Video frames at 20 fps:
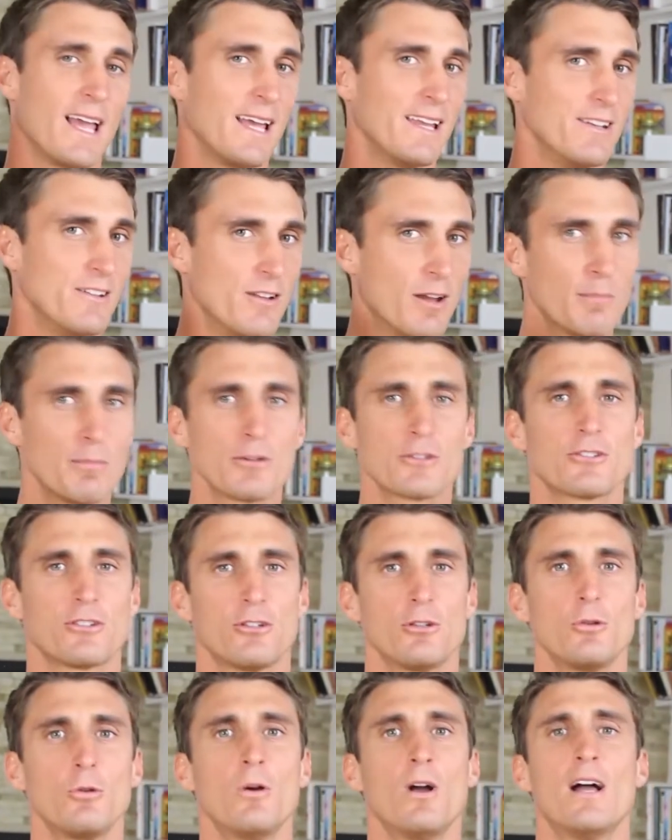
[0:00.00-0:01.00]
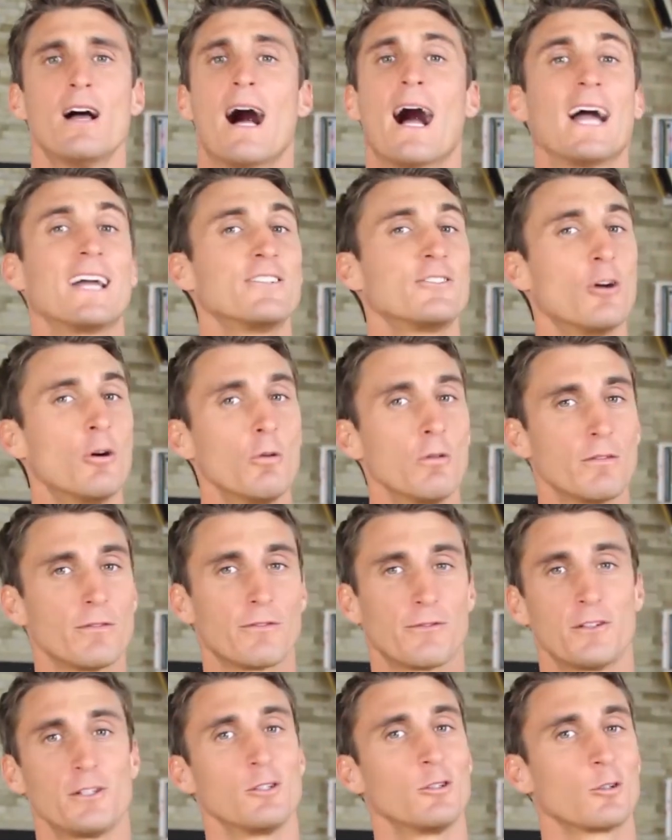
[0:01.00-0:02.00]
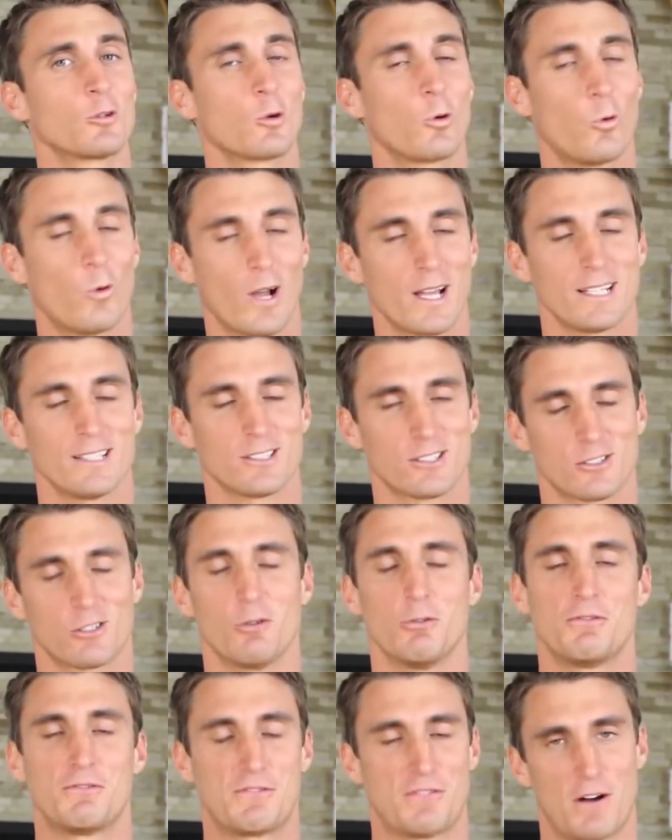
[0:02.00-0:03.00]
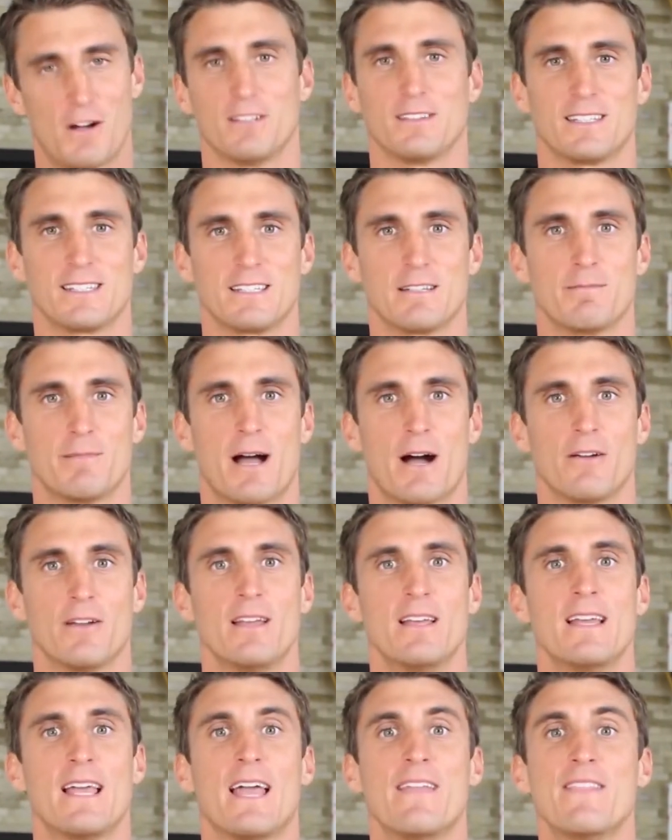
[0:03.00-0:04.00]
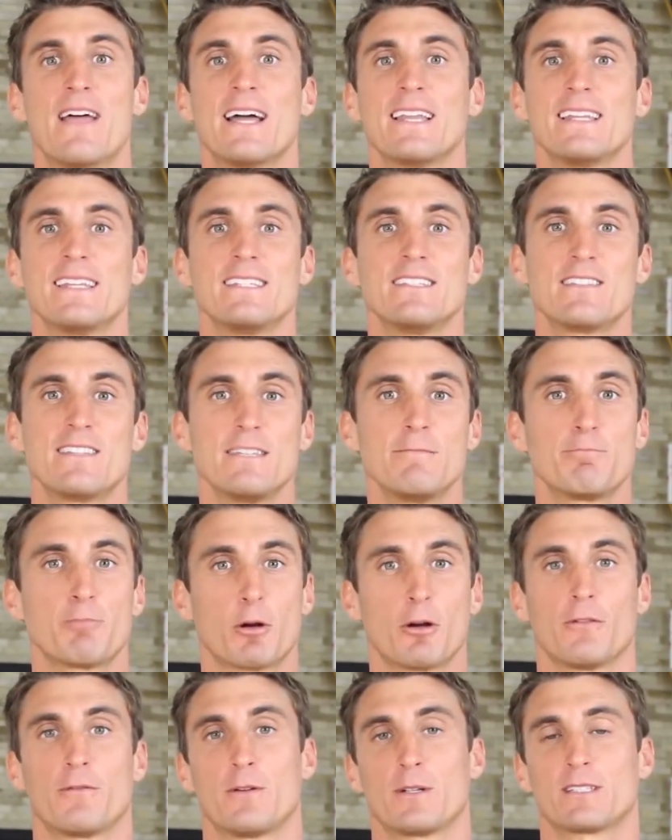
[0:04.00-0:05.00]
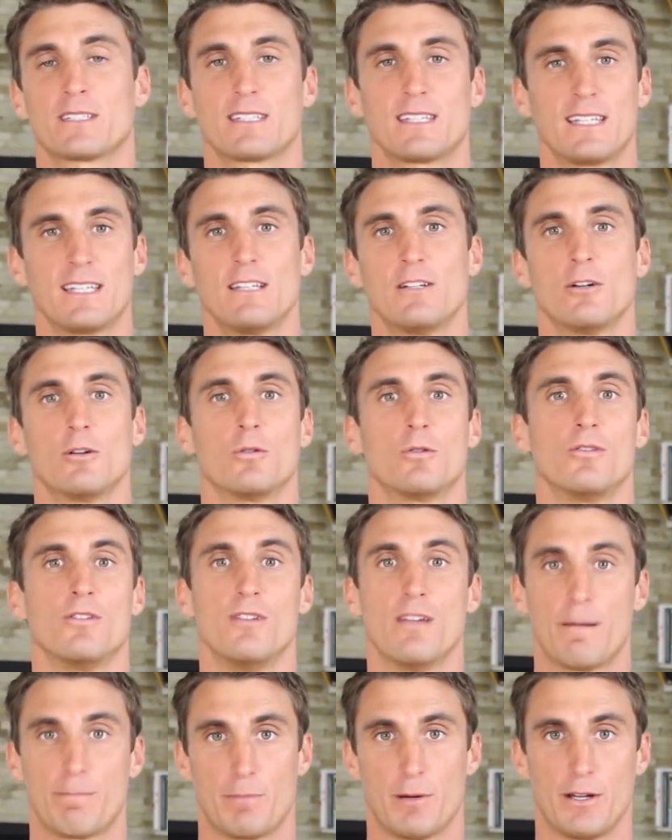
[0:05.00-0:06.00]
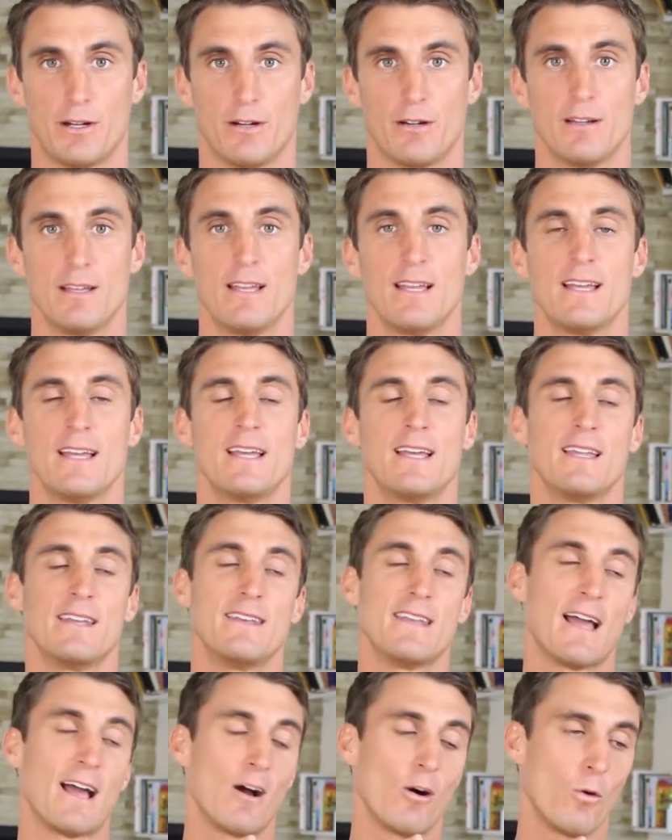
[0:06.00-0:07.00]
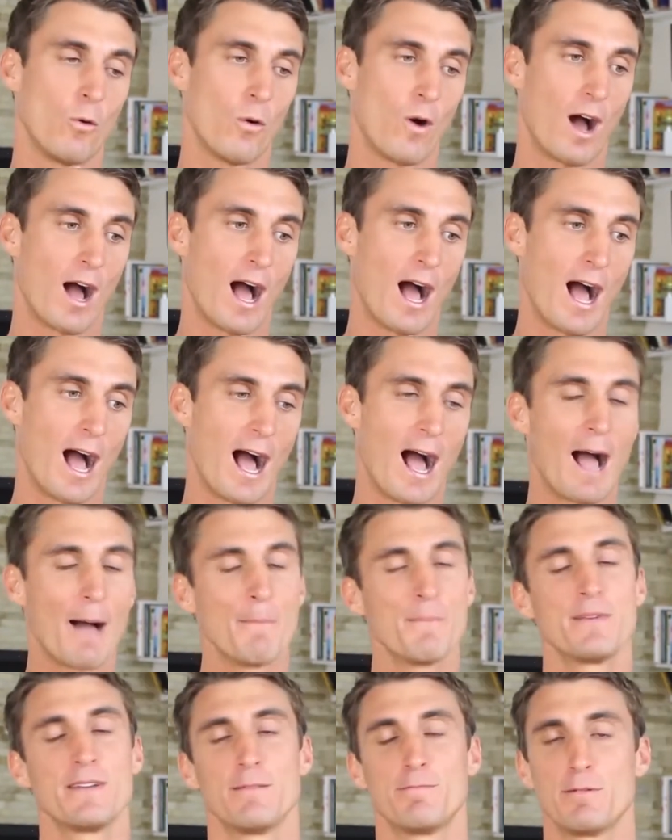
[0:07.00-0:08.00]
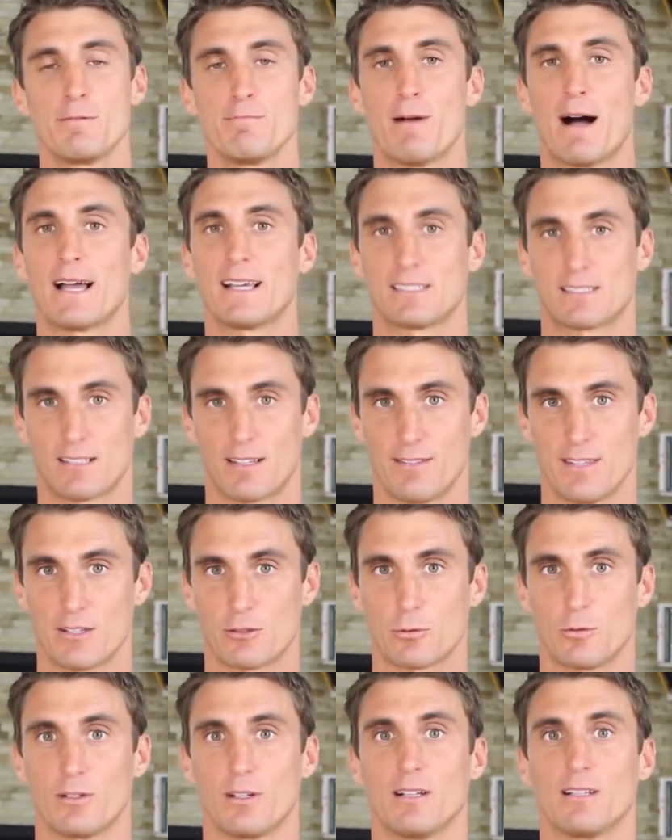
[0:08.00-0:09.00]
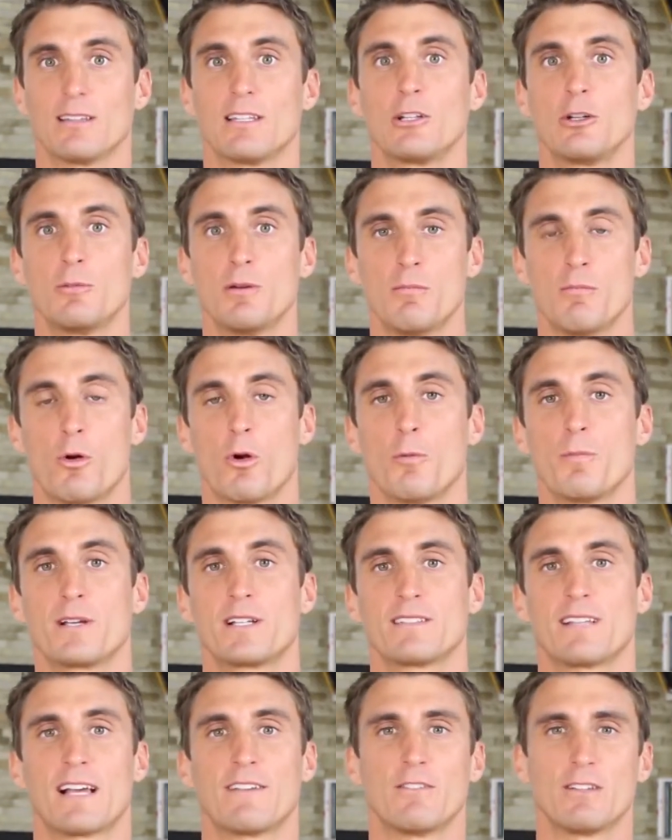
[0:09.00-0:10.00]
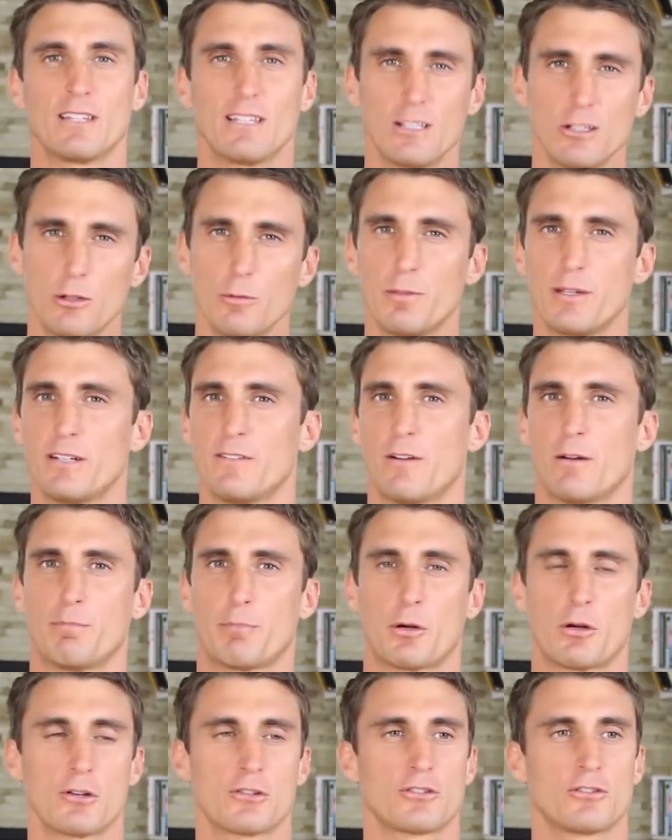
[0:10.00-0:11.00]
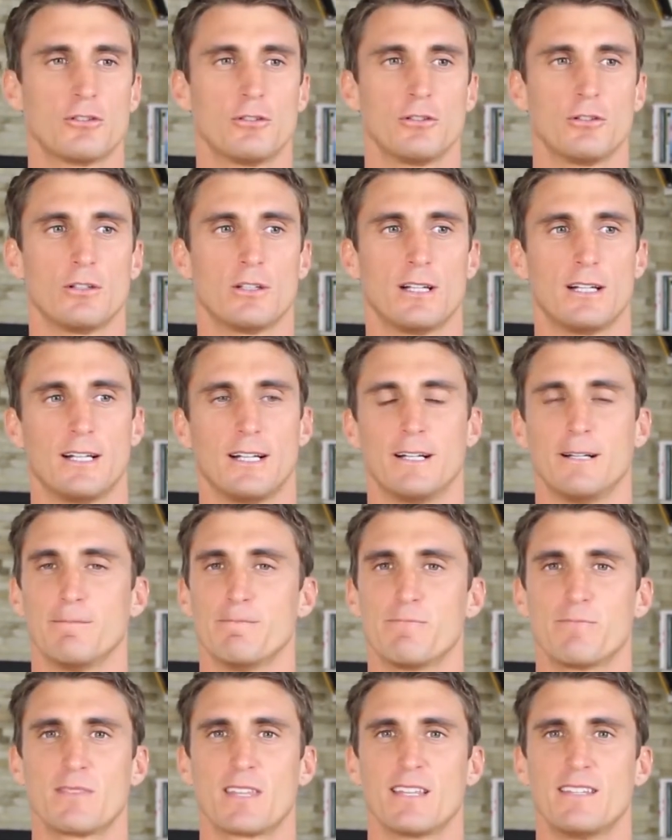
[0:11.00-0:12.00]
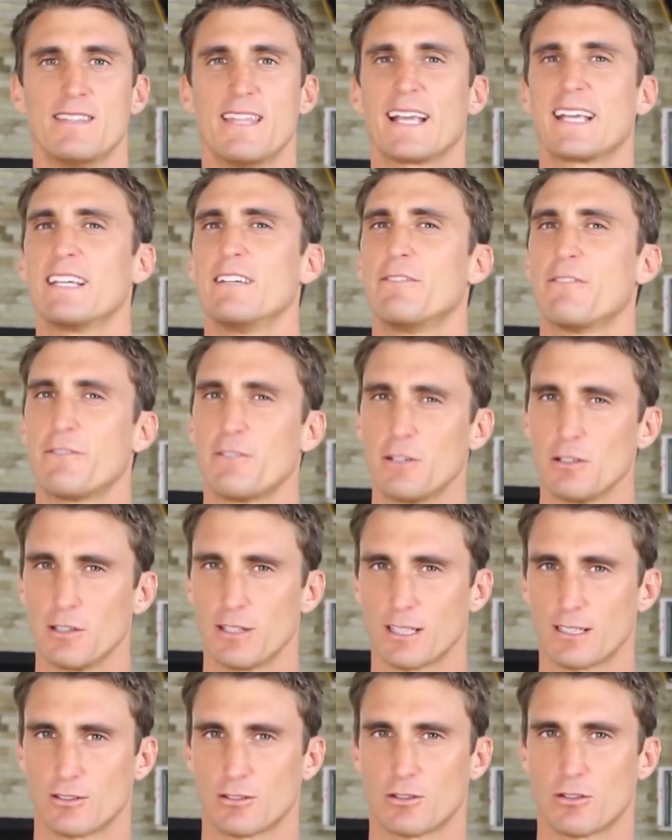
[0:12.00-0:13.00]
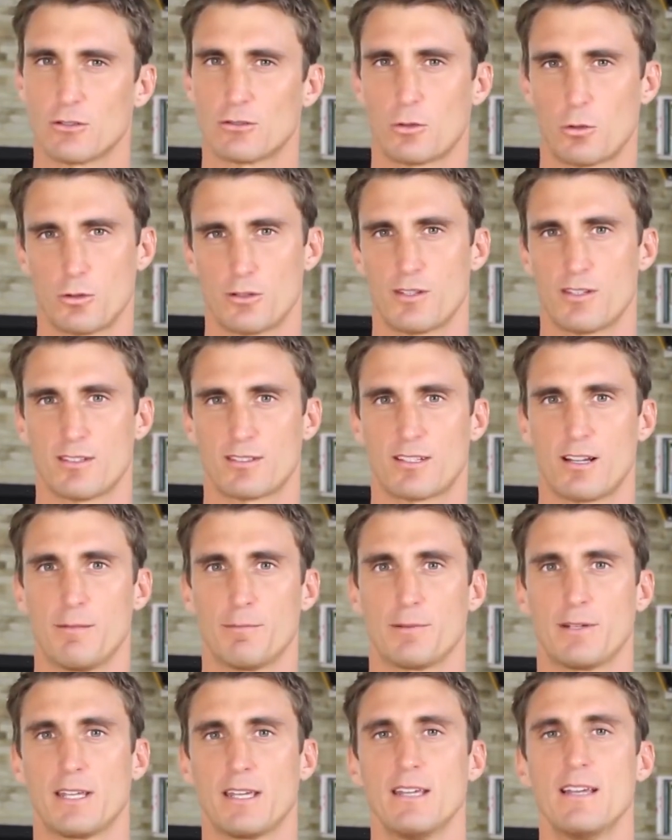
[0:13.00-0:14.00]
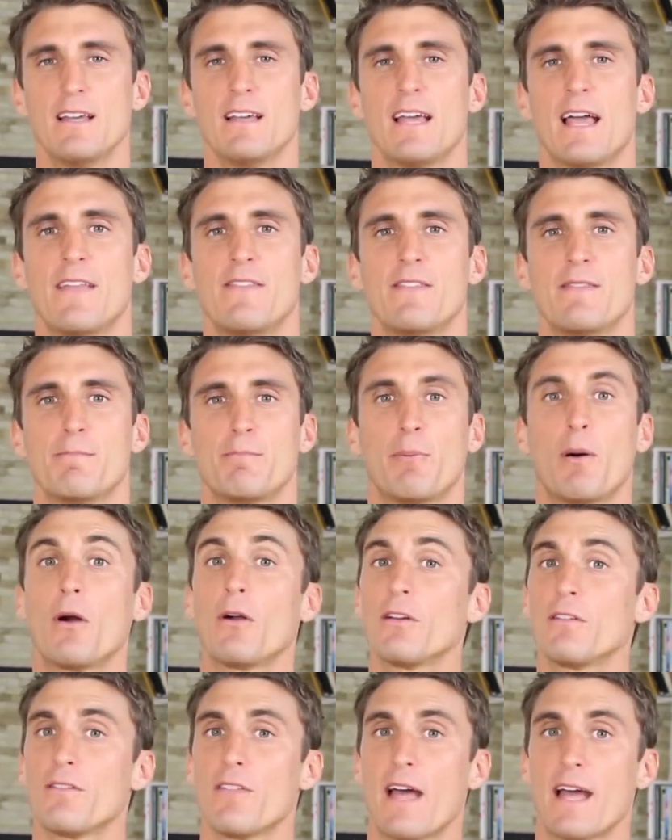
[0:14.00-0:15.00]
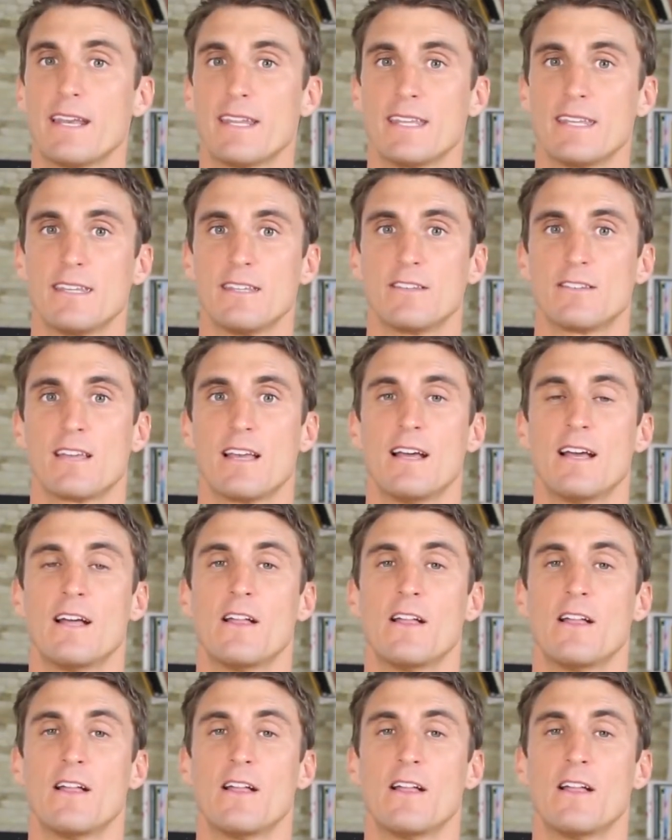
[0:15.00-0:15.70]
And number two, I don't feel quite so fondly about, and that is the Perfect Keto Nut Butter. Now, I'm gonna be biased on this one a little bit more because I have a little bit of a personal negative feelings towards this company. And part of that is